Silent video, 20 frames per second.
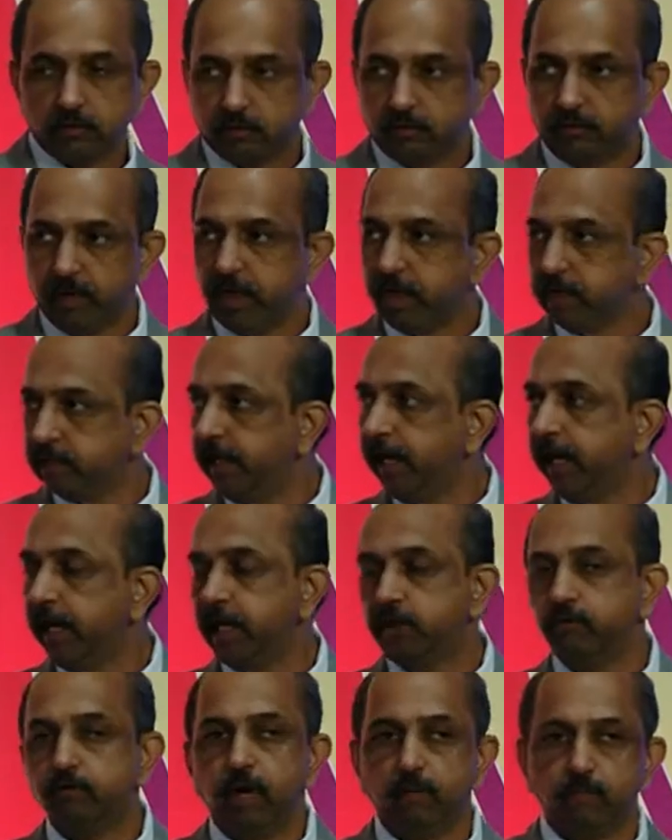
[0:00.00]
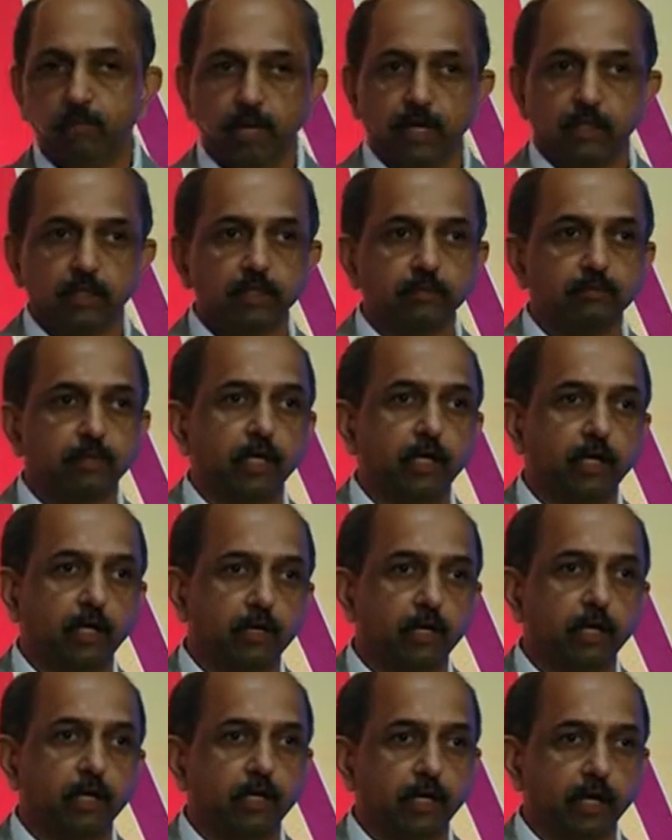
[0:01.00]
So we decided to apply this
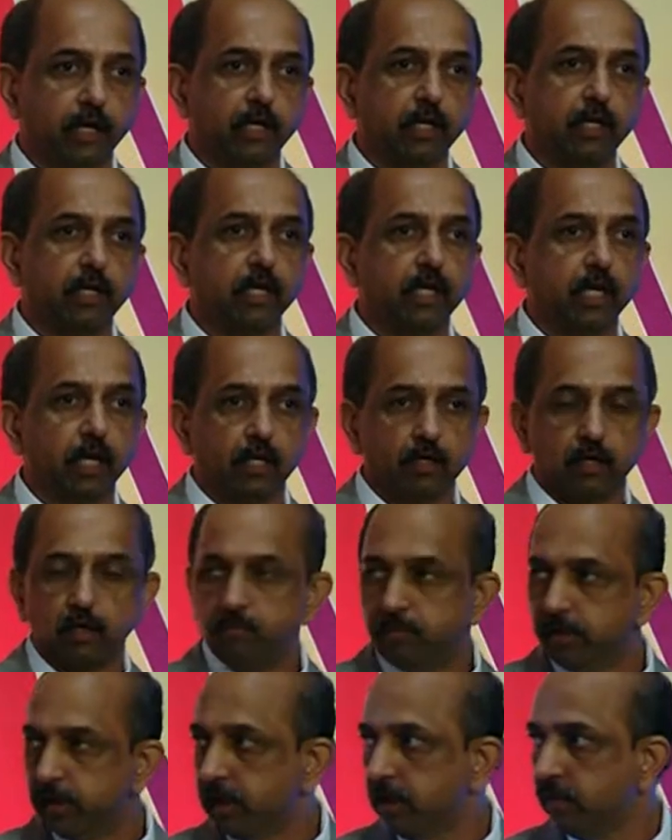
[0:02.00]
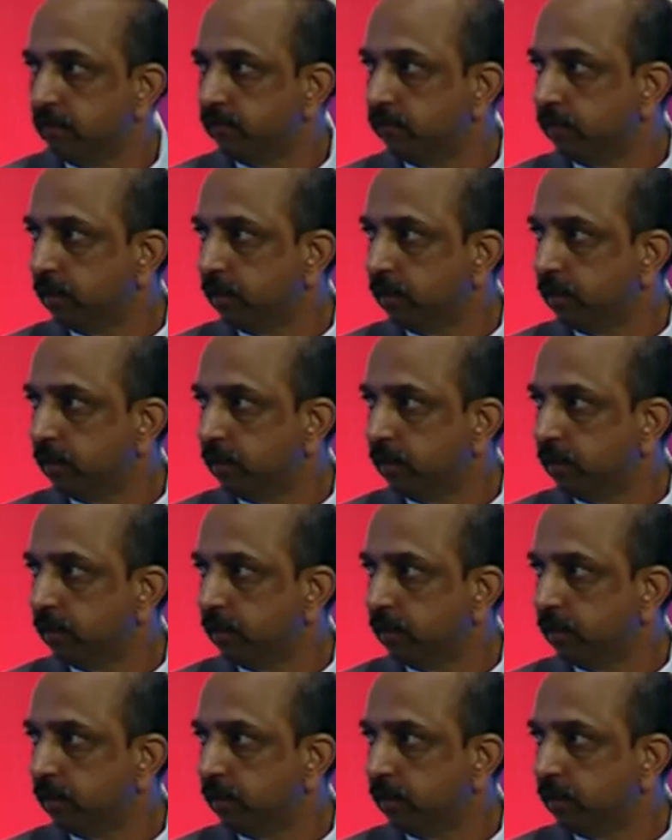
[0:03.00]
particular technique in our company.